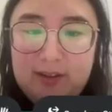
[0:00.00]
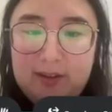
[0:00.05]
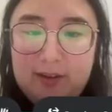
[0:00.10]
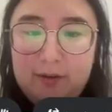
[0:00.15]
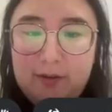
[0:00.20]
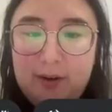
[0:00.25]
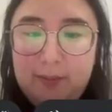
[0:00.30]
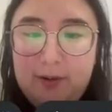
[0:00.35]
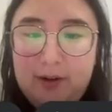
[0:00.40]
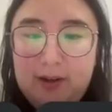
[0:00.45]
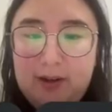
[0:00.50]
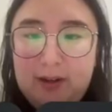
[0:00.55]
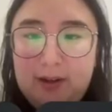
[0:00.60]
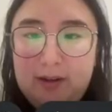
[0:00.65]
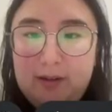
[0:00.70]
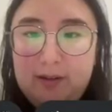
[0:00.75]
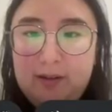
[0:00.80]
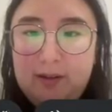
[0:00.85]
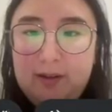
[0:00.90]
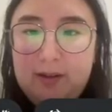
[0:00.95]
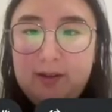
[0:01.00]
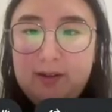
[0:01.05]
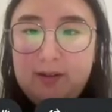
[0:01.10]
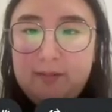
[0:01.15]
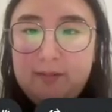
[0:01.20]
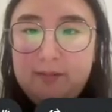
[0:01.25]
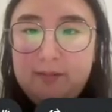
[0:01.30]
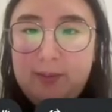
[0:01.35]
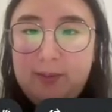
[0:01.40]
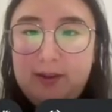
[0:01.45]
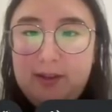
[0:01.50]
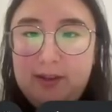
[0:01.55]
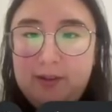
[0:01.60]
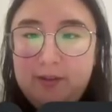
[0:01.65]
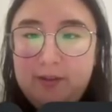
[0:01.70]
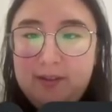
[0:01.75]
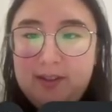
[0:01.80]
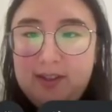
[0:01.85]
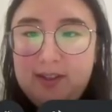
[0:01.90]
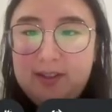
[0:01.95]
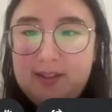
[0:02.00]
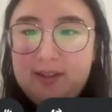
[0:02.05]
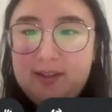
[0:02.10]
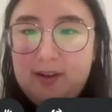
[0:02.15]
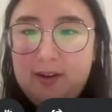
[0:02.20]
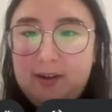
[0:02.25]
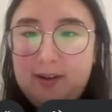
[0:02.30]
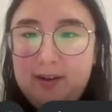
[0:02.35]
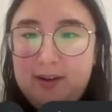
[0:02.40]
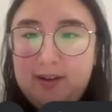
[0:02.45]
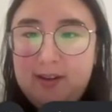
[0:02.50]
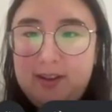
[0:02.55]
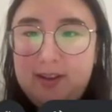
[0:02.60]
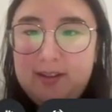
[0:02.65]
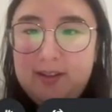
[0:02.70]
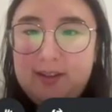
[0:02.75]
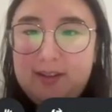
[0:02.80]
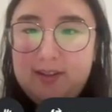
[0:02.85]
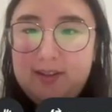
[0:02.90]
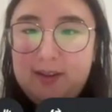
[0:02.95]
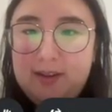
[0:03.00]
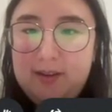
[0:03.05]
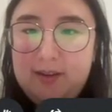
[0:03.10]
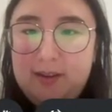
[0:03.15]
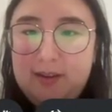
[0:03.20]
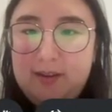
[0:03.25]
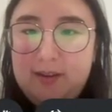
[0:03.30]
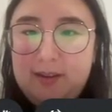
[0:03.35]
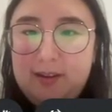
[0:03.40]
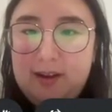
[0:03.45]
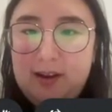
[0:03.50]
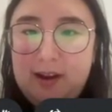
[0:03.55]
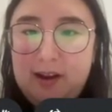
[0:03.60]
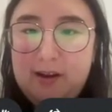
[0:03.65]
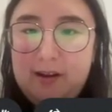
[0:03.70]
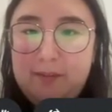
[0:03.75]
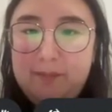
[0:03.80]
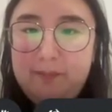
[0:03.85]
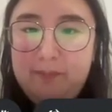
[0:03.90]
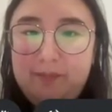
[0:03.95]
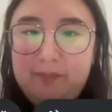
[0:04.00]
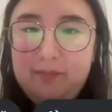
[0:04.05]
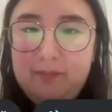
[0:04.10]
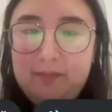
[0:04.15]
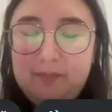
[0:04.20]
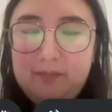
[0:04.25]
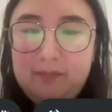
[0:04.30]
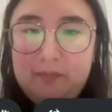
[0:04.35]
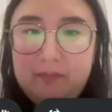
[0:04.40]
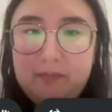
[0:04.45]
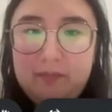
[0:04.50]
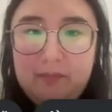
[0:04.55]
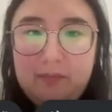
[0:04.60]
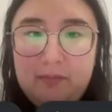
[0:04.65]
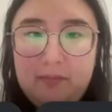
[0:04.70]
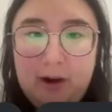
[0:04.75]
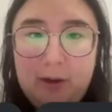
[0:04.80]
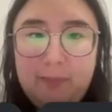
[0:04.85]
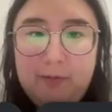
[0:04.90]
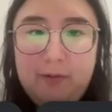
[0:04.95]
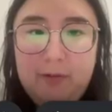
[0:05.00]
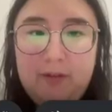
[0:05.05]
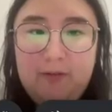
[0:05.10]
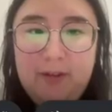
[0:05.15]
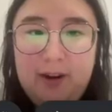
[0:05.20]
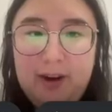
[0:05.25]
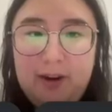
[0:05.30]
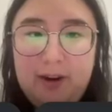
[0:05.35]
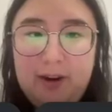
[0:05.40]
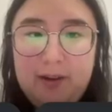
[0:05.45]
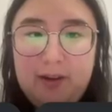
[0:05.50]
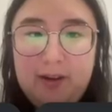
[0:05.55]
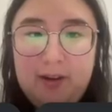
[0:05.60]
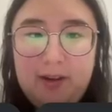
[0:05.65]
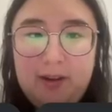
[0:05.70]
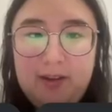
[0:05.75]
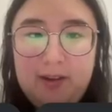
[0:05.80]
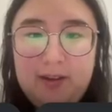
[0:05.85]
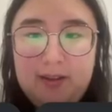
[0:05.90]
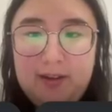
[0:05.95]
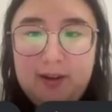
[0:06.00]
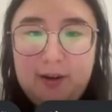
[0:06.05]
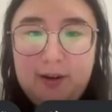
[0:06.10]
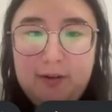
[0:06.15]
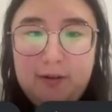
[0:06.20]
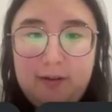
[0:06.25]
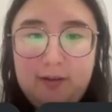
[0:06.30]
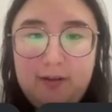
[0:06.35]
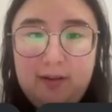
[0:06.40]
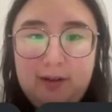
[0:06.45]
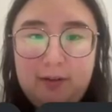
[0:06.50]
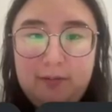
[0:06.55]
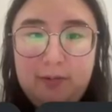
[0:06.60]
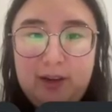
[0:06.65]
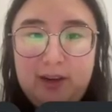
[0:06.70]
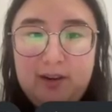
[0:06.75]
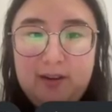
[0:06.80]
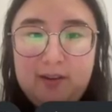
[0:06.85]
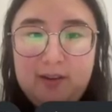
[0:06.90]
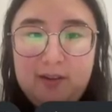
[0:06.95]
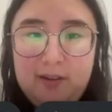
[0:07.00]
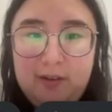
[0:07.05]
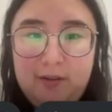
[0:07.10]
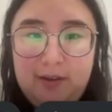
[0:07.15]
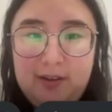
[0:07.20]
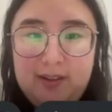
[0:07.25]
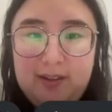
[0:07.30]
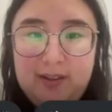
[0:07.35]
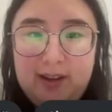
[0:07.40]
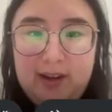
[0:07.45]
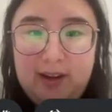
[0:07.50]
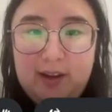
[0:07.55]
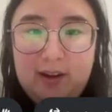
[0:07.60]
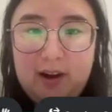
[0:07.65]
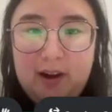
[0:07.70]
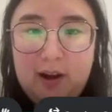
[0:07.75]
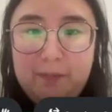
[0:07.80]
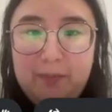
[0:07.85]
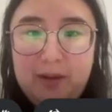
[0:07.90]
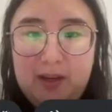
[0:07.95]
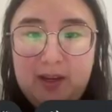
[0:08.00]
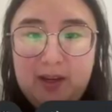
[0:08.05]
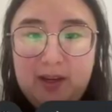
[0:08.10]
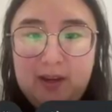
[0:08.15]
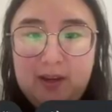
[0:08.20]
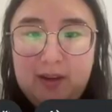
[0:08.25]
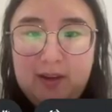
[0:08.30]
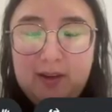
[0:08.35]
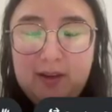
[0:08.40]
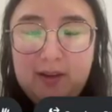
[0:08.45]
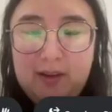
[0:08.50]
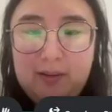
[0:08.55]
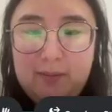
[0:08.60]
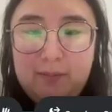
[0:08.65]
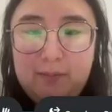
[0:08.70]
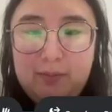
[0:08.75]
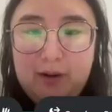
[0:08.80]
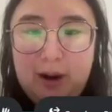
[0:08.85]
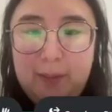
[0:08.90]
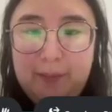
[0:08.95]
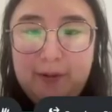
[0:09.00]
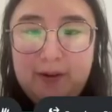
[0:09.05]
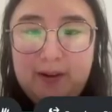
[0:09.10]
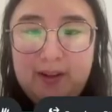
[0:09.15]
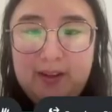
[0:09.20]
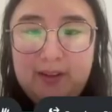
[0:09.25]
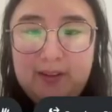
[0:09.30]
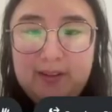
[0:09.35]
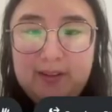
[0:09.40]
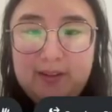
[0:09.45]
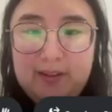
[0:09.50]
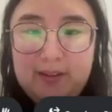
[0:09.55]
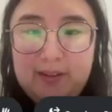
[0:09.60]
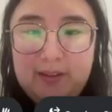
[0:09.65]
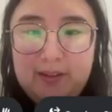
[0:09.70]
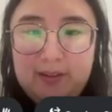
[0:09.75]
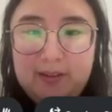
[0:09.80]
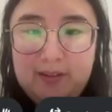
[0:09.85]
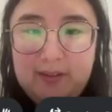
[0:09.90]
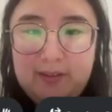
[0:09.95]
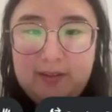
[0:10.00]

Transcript: So I'm gonna maybe use this on this artboard frame. So what you can do is like copy properties.